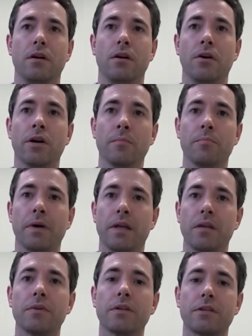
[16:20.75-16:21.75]
are an
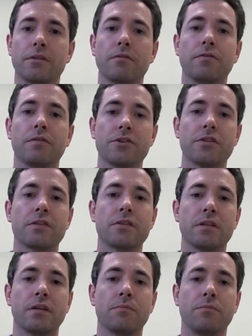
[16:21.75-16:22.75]
impediment to
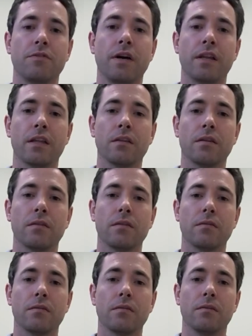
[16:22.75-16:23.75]
efficiency and providing
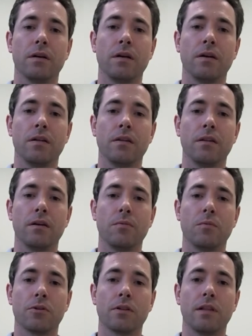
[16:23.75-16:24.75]

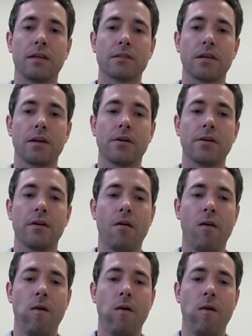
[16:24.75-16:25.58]
world-class care.